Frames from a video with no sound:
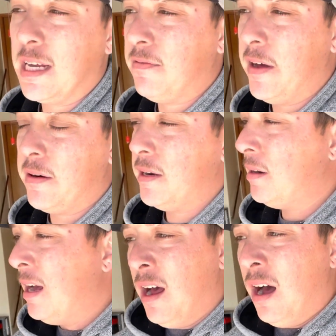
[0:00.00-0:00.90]
I found it
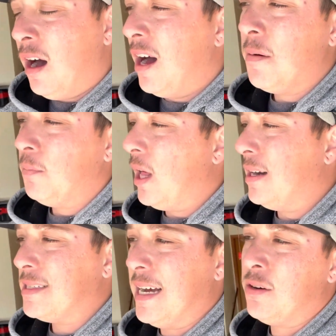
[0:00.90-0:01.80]
on
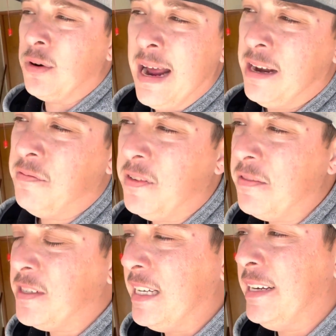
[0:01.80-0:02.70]
blocks, hadn't ran in
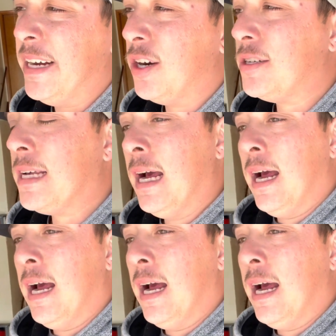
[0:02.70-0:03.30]
15 years.